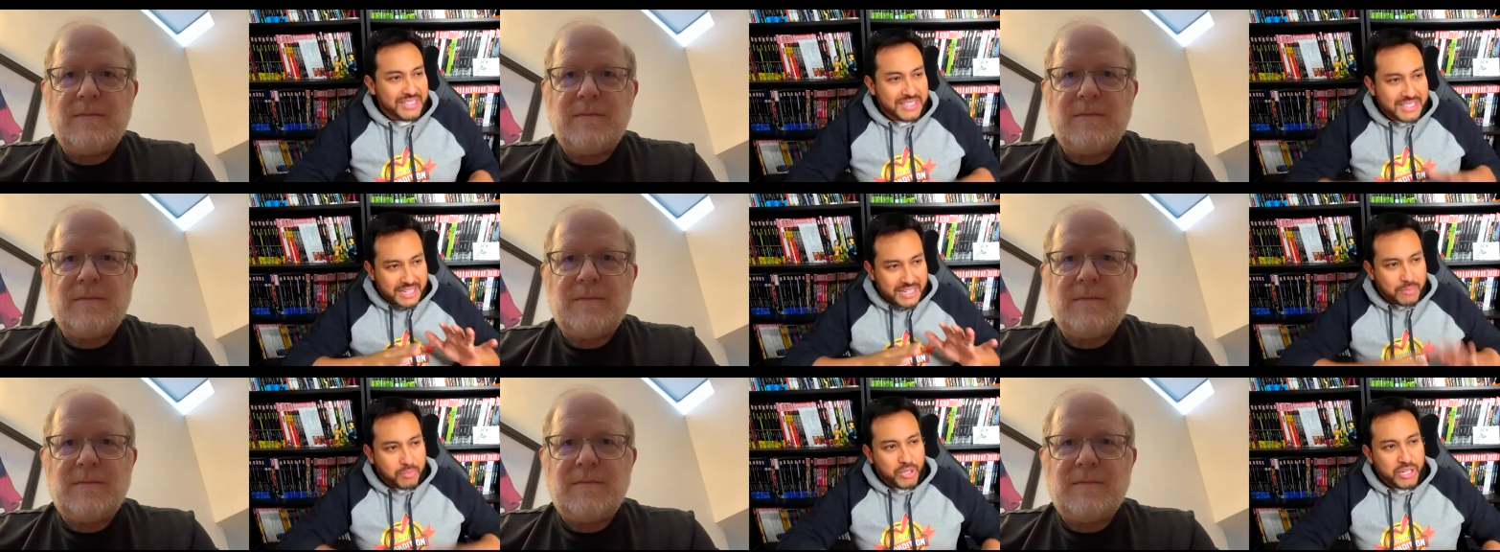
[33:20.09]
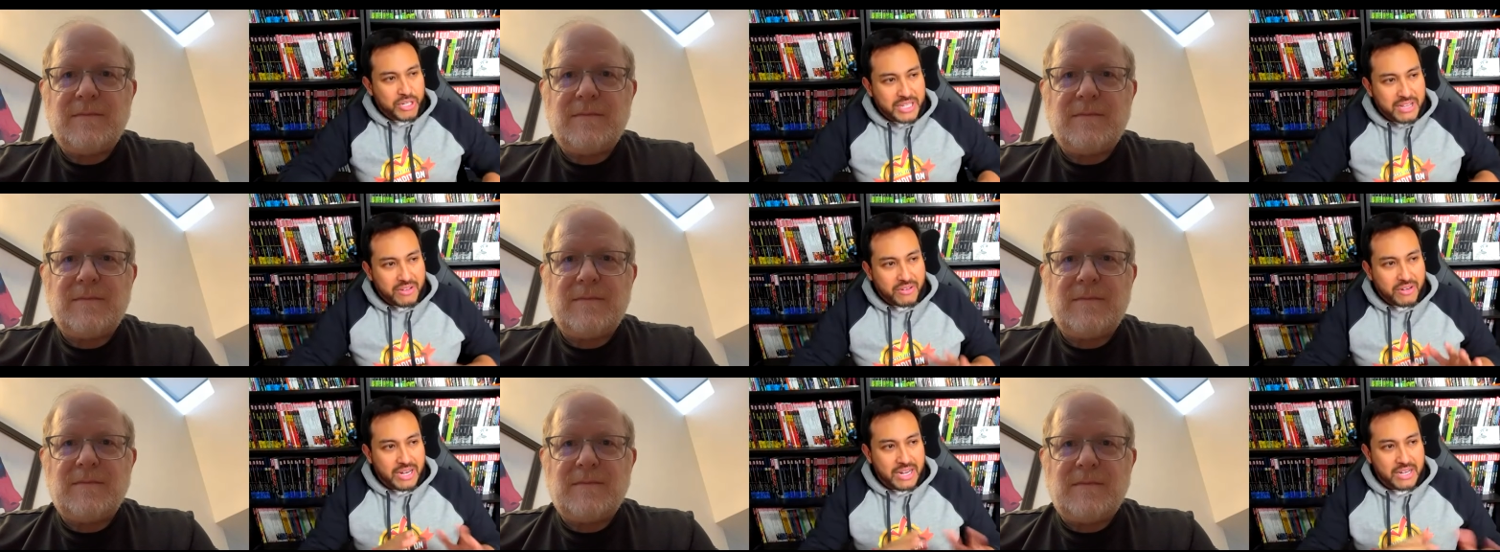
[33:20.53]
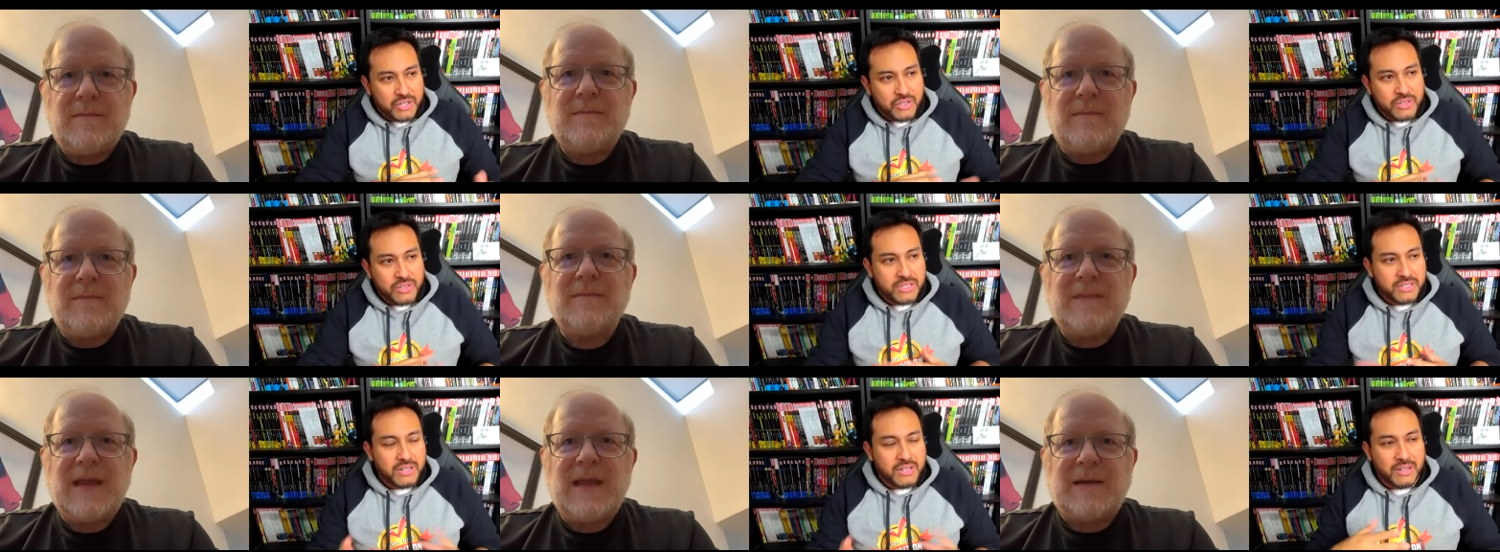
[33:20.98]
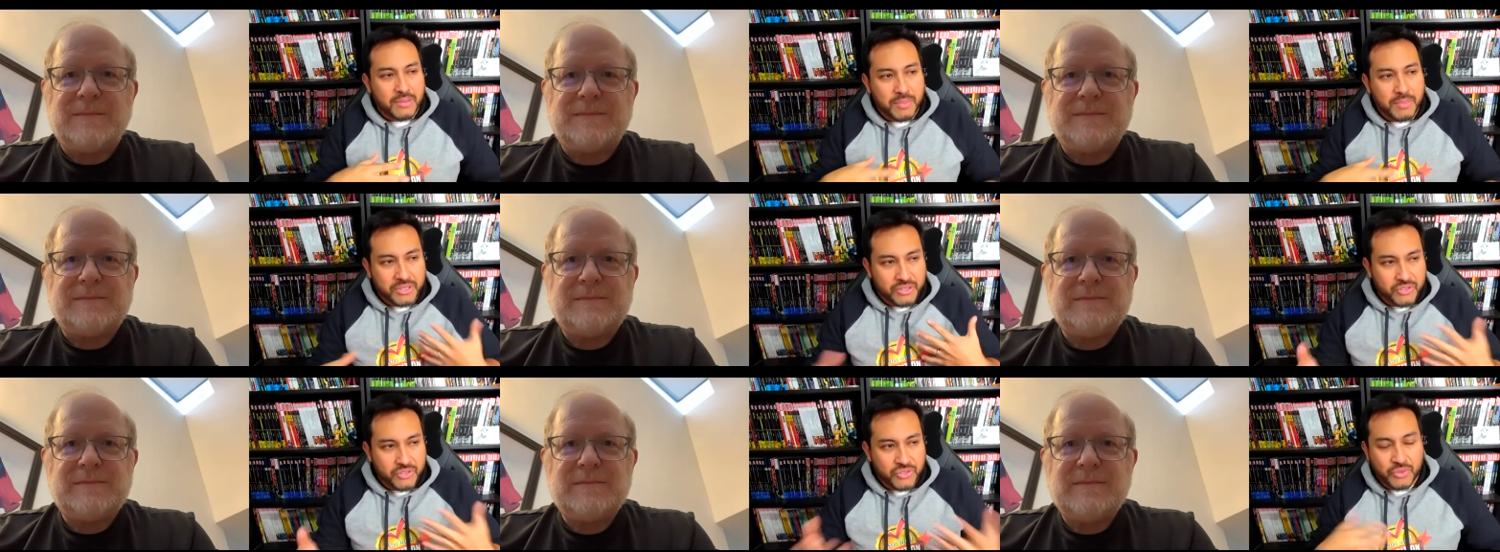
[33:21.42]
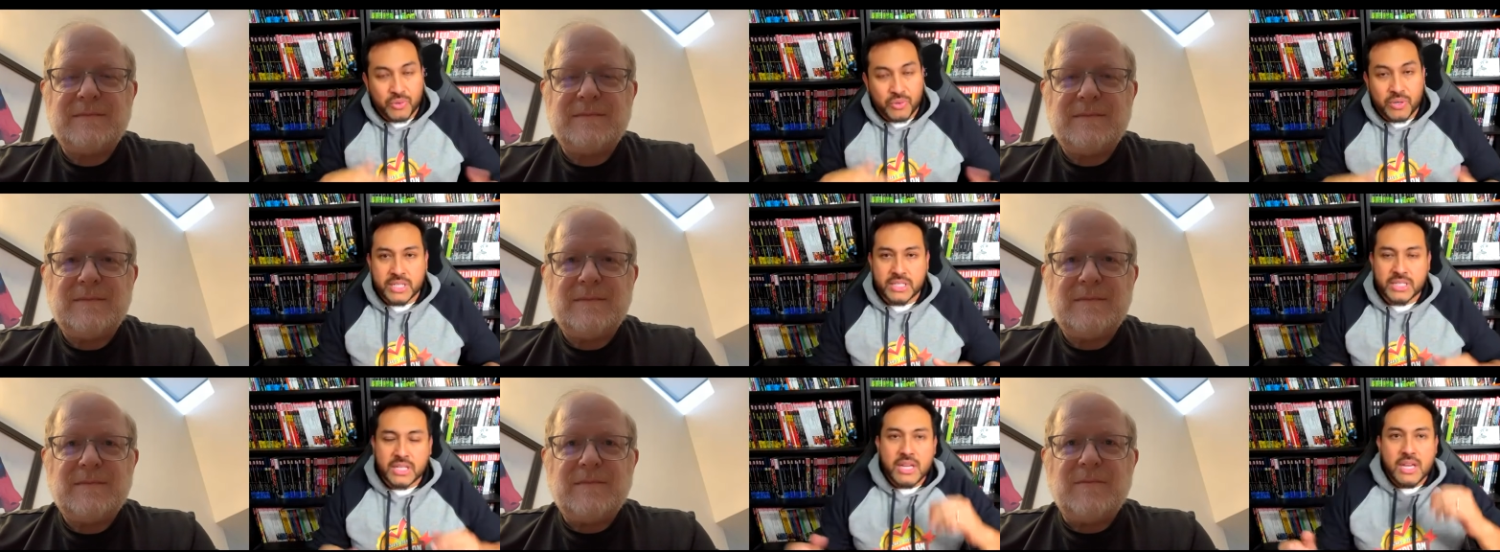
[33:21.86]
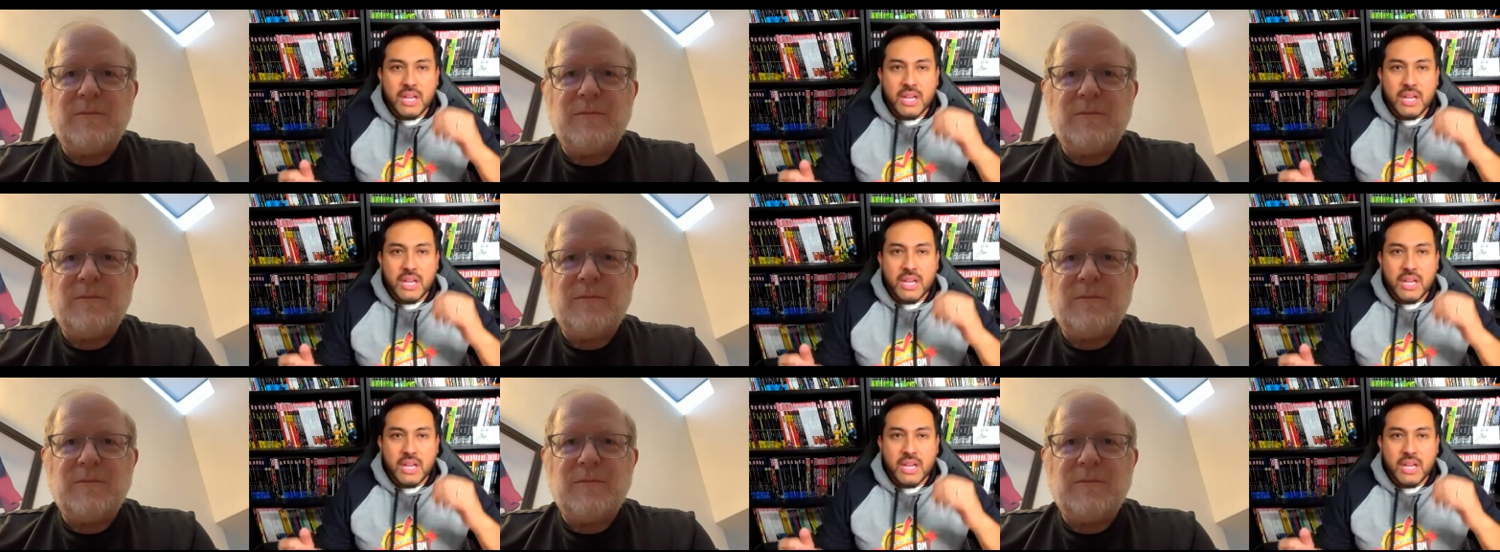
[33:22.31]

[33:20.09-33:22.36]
Speaker 1: I got to put it down and actually talk yeah. about the stories,